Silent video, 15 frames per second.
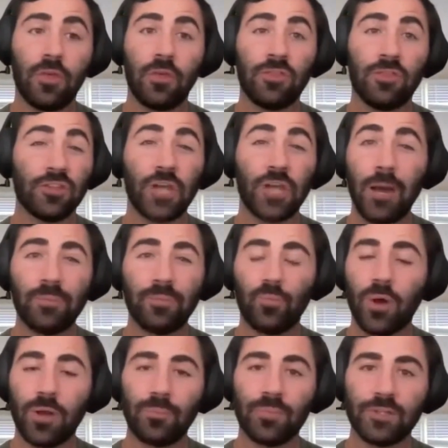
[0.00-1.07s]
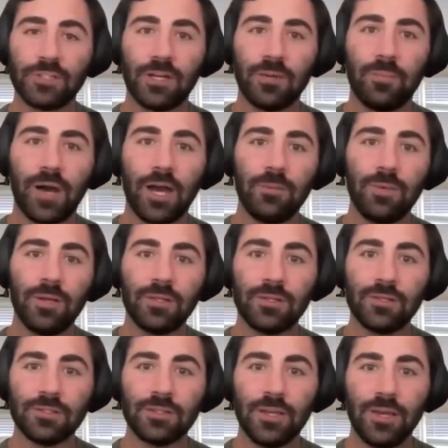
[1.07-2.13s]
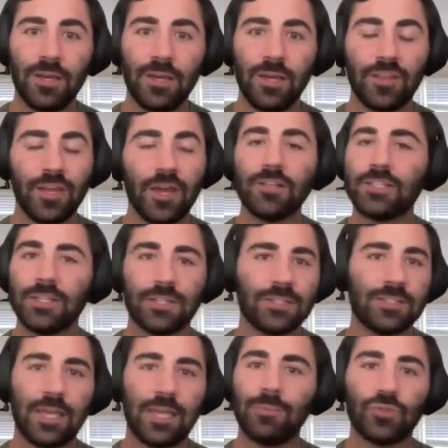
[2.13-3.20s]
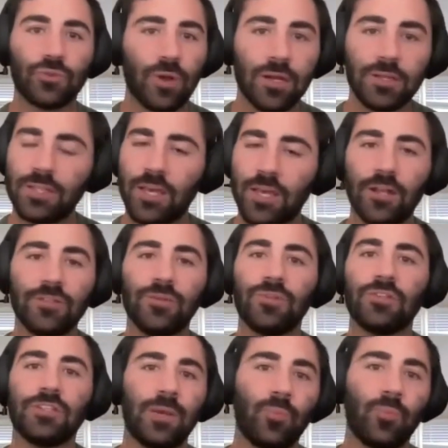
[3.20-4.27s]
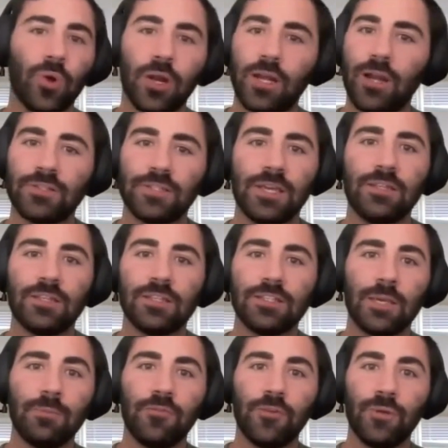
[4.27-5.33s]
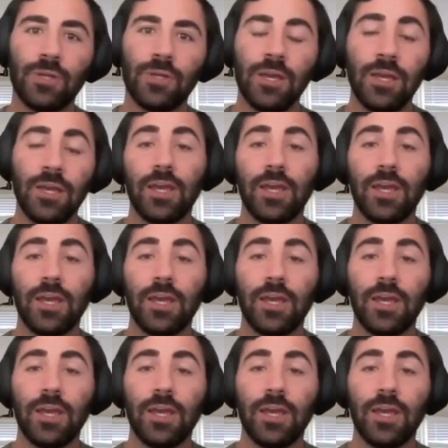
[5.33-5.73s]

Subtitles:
the top 1% of bodybuilders, they all take the same drugs, they all do the same workouts, they eat the same food.